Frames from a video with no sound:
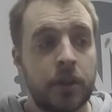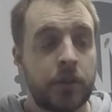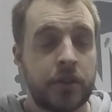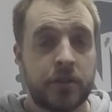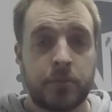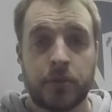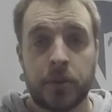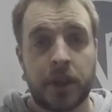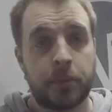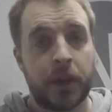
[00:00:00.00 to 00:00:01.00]
which
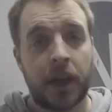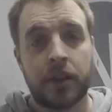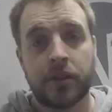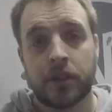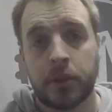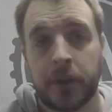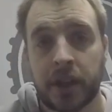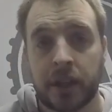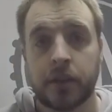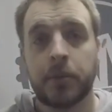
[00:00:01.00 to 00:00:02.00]
doing that by hand is going to be a
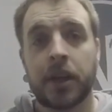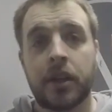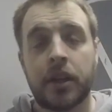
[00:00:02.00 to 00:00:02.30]
nightmare.